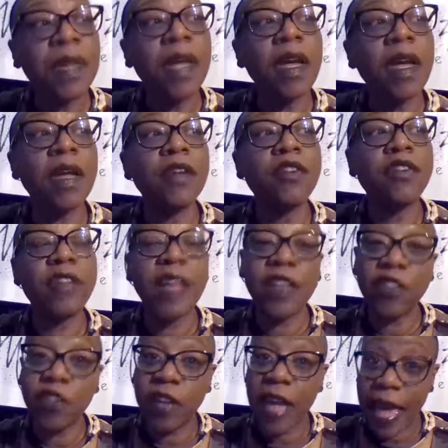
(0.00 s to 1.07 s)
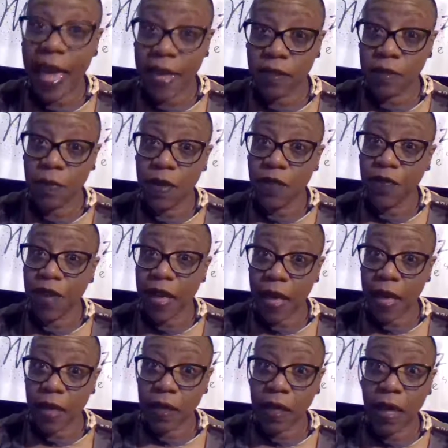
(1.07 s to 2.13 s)
And then she asked me if I
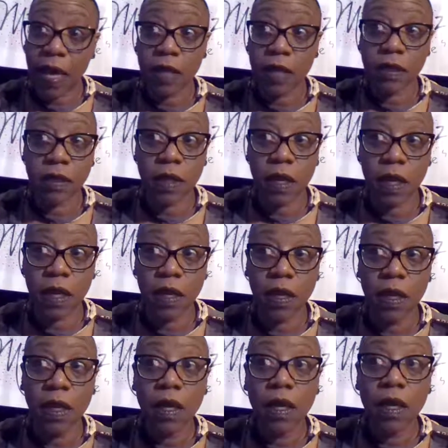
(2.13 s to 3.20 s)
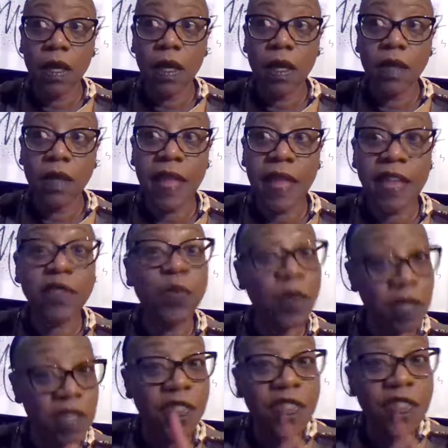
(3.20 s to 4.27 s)
had gas. And that's
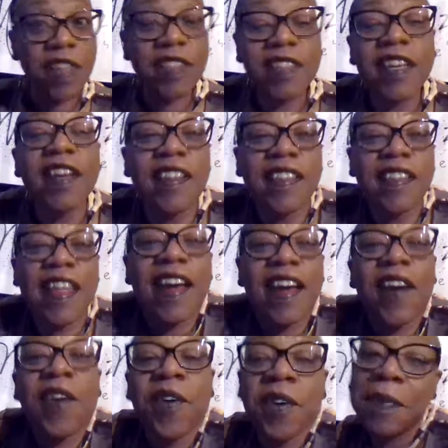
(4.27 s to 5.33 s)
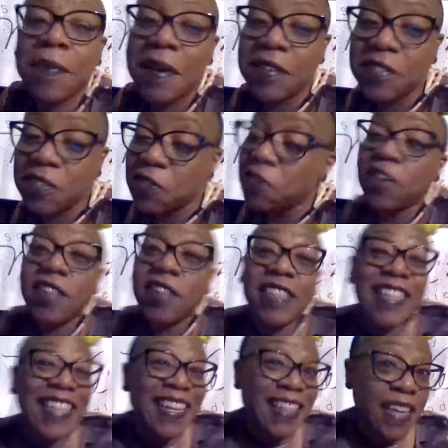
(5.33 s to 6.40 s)
one of the things that I heard about, too. You're going
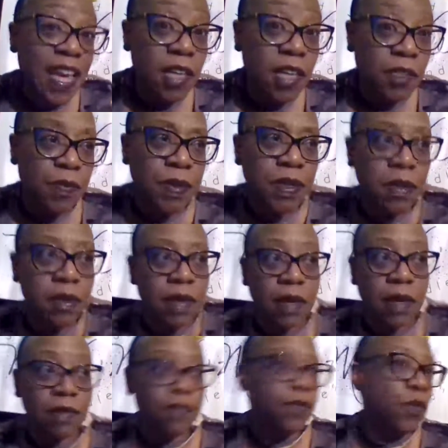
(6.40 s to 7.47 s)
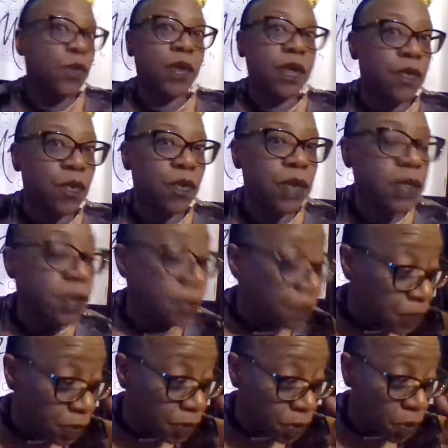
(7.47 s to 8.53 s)
to get gas because for whatever reason.
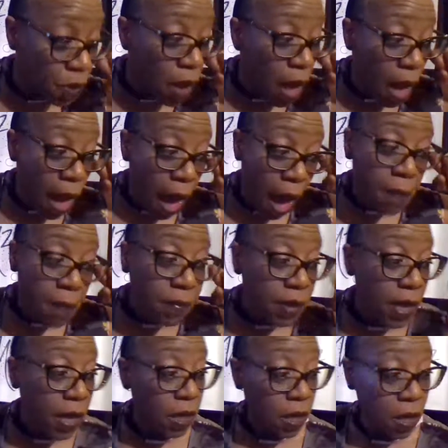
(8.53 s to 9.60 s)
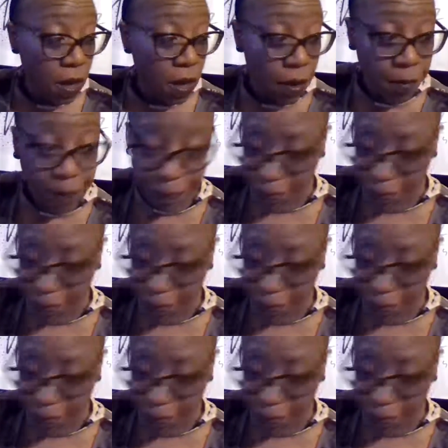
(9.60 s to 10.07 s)
So I'm laying there.